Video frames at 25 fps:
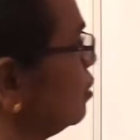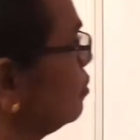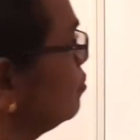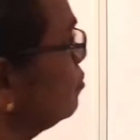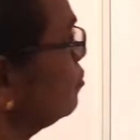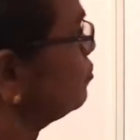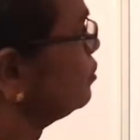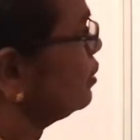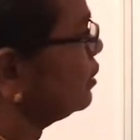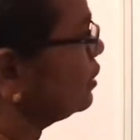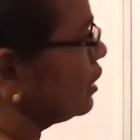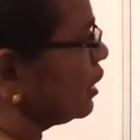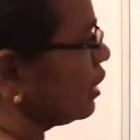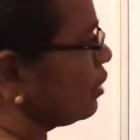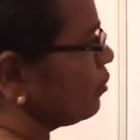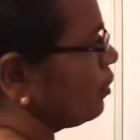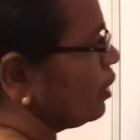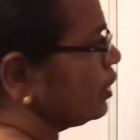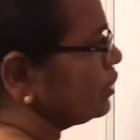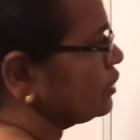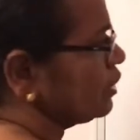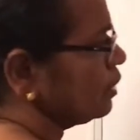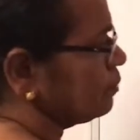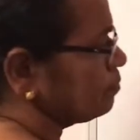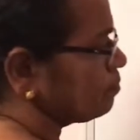This is the
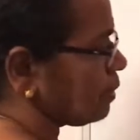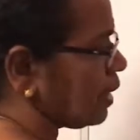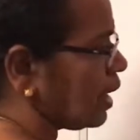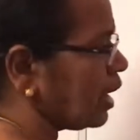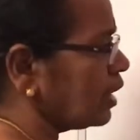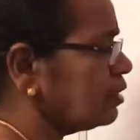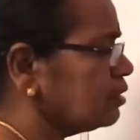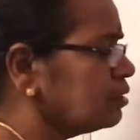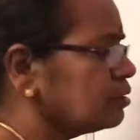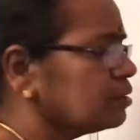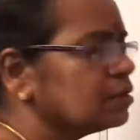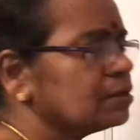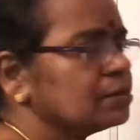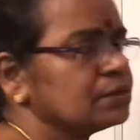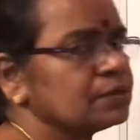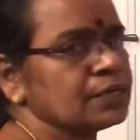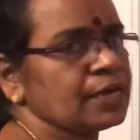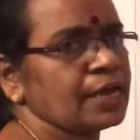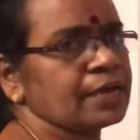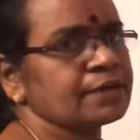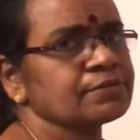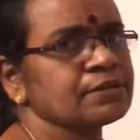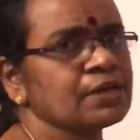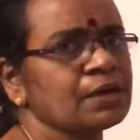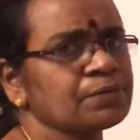derivation part. In the
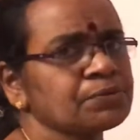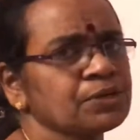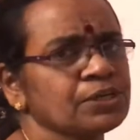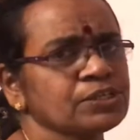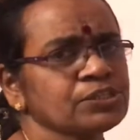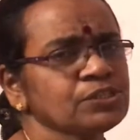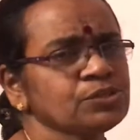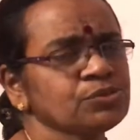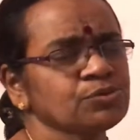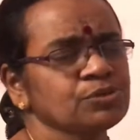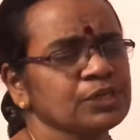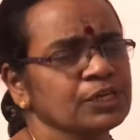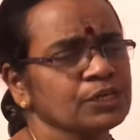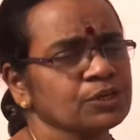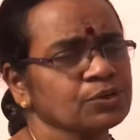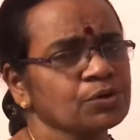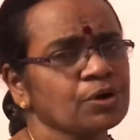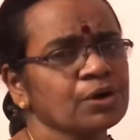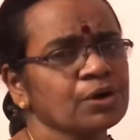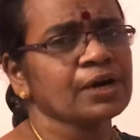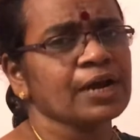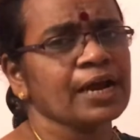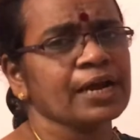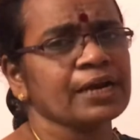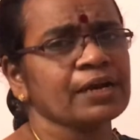examination, you need
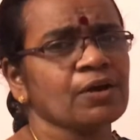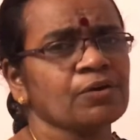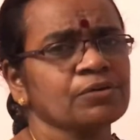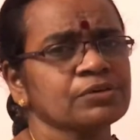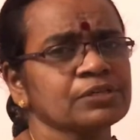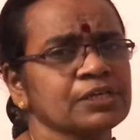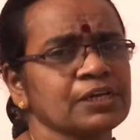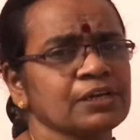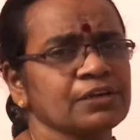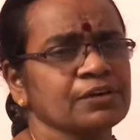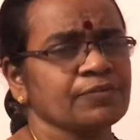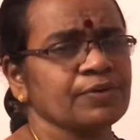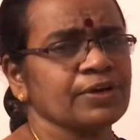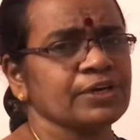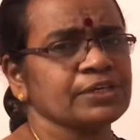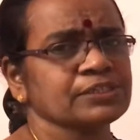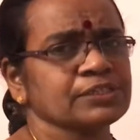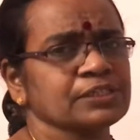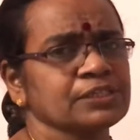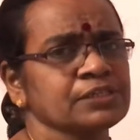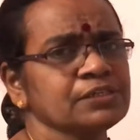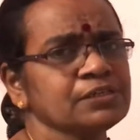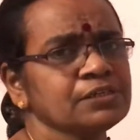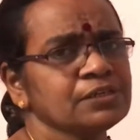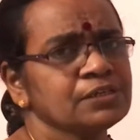write down the
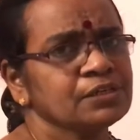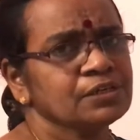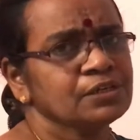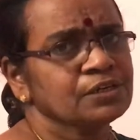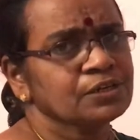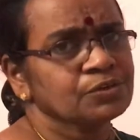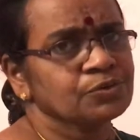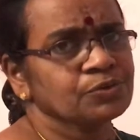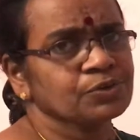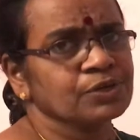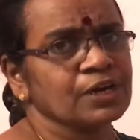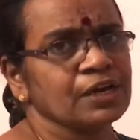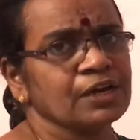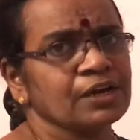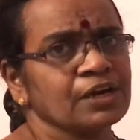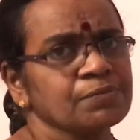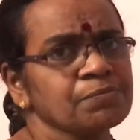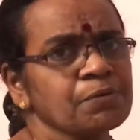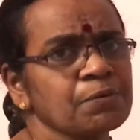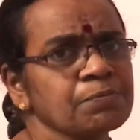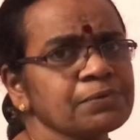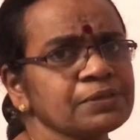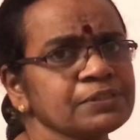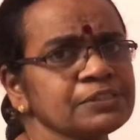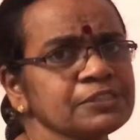derivation. You can
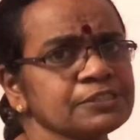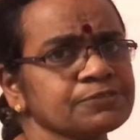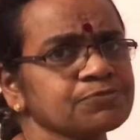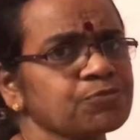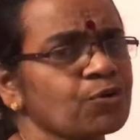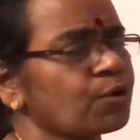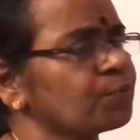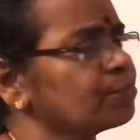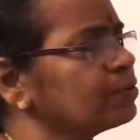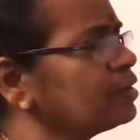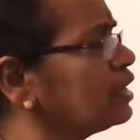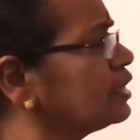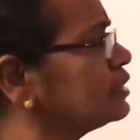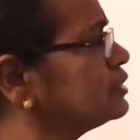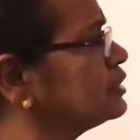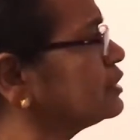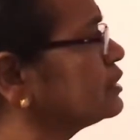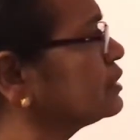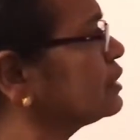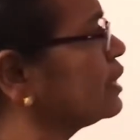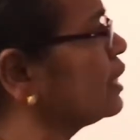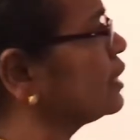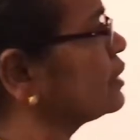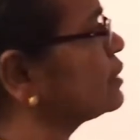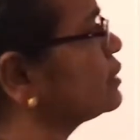remember this formula
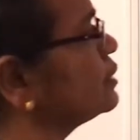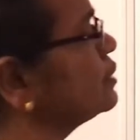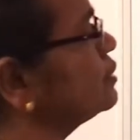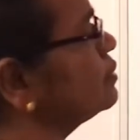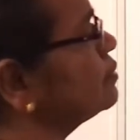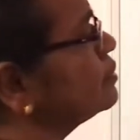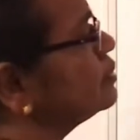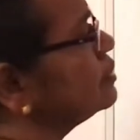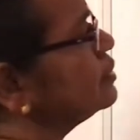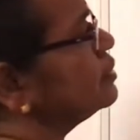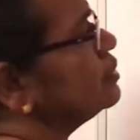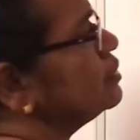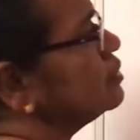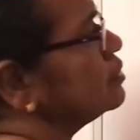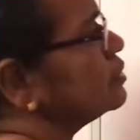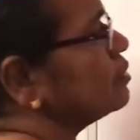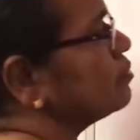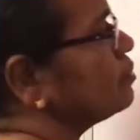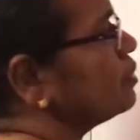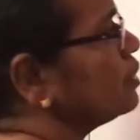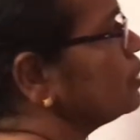just like this. See,